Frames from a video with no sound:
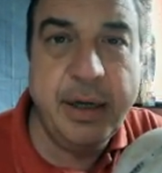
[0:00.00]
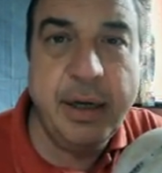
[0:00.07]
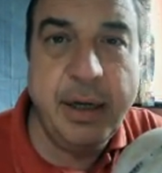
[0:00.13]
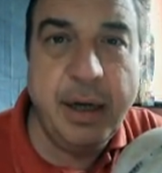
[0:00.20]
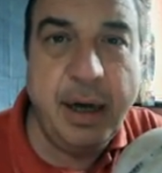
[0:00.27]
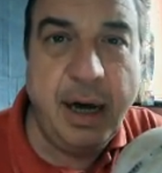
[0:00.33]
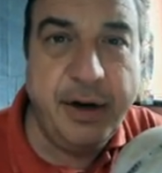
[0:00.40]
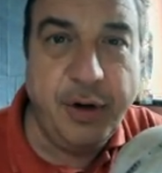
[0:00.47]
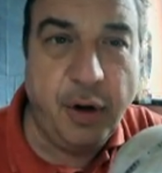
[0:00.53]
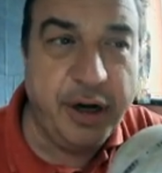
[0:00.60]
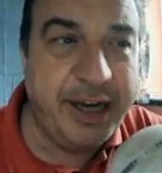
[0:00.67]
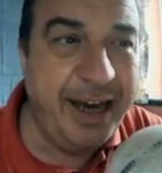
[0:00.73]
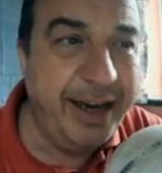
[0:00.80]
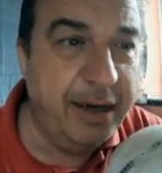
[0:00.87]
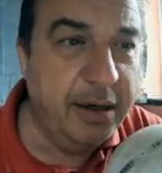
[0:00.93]
and not a
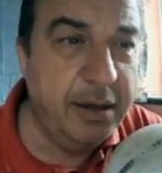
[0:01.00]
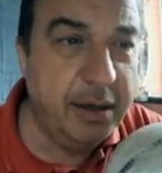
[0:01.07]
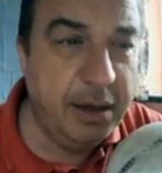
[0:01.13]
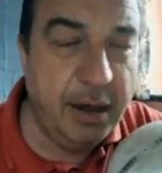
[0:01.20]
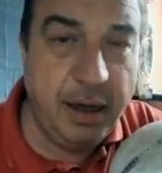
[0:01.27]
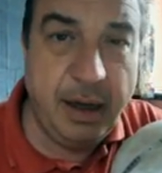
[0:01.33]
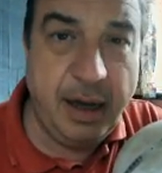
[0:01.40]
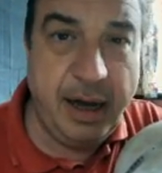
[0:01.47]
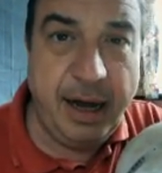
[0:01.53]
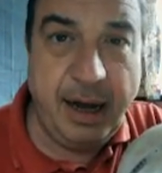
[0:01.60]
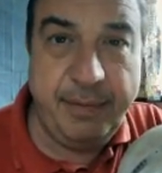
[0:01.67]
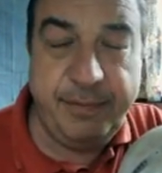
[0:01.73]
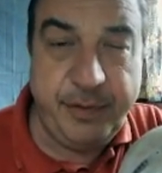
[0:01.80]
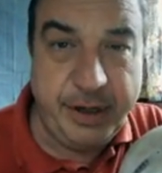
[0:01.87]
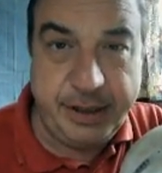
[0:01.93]
king.
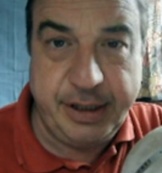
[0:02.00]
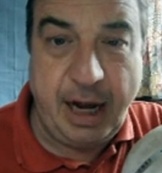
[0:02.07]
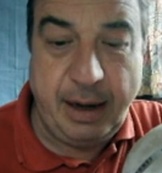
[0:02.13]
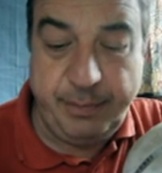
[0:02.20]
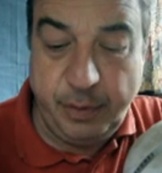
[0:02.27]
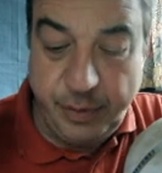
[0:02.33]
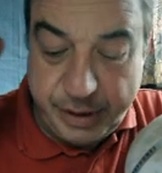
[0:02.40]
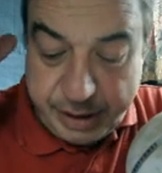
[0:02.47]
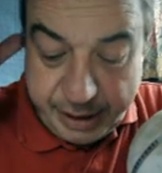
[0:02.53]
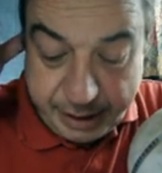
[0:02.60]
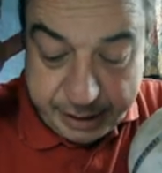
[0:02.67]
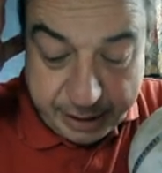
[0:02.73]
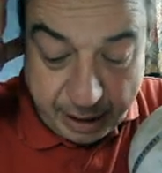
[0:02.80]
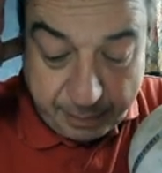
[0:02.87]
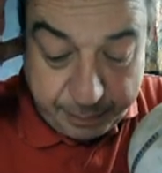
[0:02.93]
For example, we see the
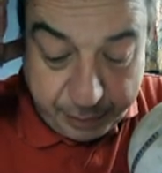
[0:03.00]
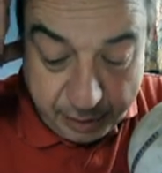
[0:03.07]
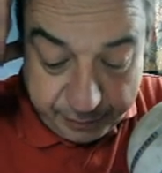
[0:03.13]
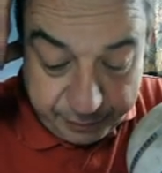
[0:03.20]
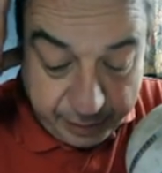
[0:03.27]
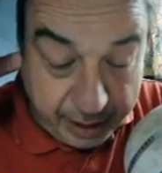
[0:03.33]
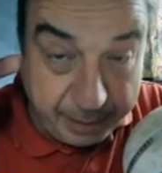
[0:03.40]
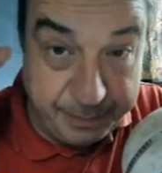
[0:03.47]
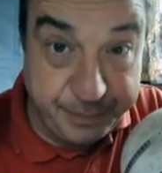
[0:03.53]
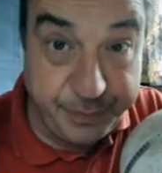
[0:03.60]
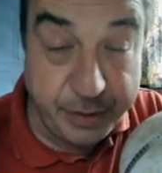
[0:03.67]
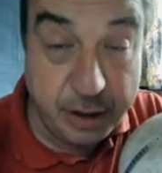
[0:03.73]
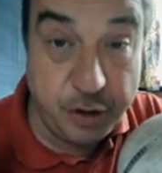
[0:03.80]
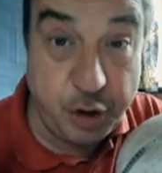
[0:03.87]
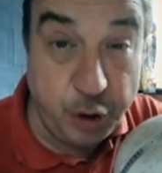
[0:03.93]
example of
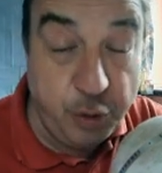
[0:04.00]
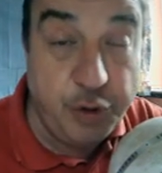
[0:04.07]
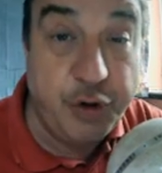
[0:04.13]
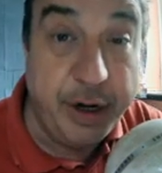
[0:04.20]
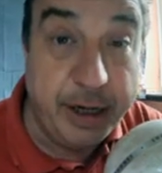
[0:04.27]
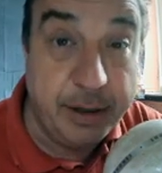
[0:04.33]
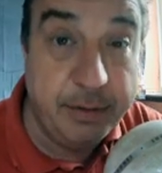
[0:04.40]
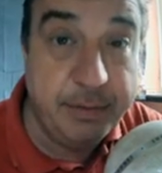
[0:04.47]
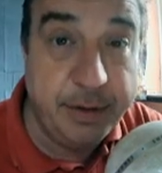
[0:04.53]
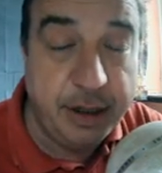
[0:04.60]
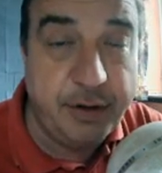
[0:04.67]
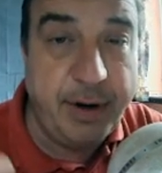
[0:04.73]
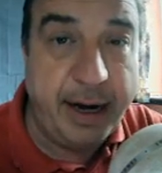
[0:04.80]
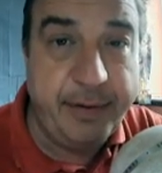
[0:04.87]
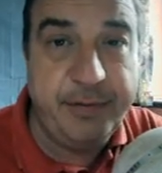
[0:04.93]
Tudrig, the
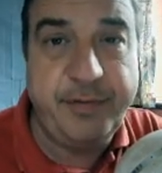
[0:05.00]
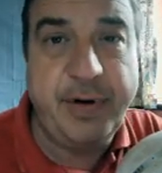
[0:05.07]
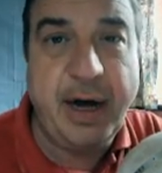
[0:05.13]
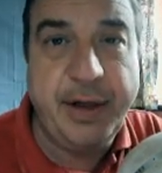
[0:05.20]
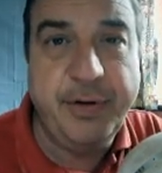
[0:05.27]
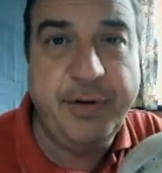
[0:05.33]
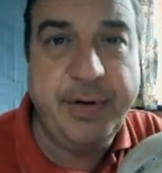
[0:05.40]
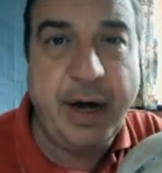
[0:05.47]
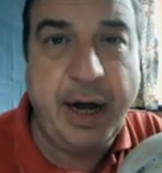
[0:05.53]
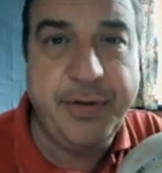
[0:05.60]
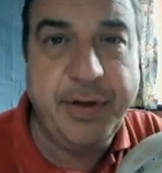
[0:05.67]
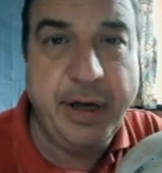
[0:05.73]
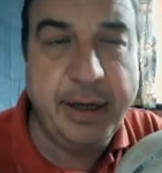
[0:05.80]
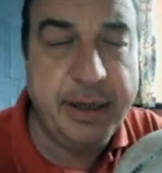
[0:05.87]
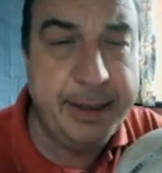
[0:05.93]
grandfather of
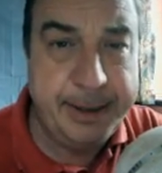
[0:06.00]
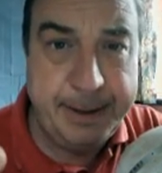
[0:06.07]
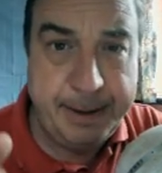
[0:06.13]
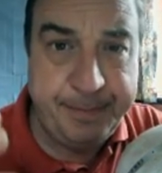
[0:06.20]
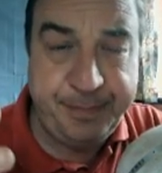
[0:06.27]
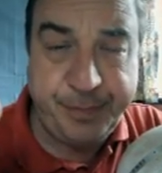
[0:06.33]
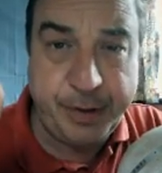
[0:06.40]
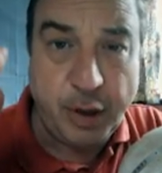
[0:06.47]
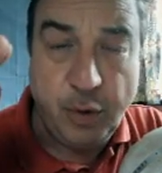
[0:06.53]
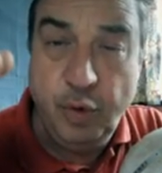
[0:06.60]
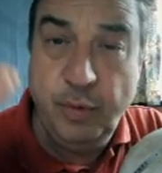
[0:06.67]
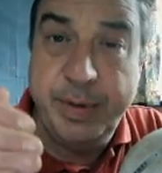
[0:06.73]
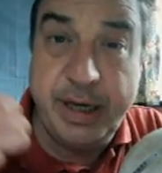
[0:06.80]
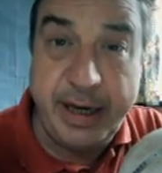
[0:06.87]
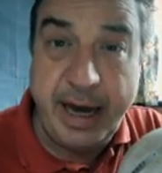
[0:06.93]
Arthur, who
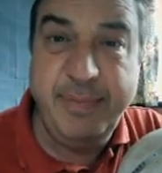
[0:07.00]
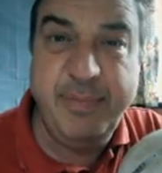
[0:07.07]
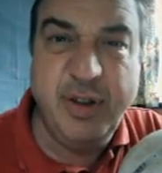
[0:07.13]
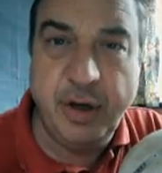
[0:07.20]
became